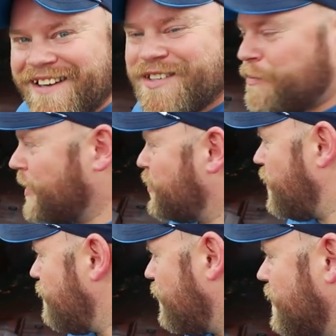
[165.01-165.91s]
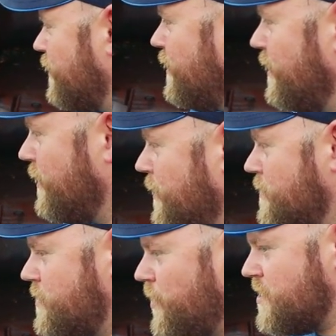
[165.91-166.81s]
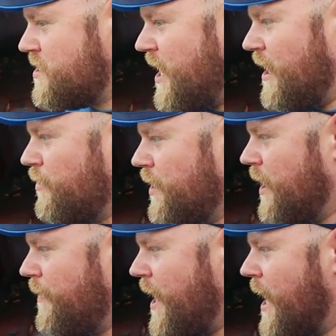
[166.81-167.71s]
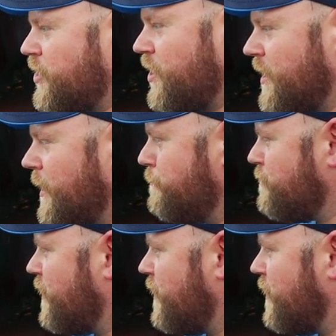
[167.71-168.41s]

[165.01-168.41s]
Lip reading: It's a big shovel. So this town, they actually,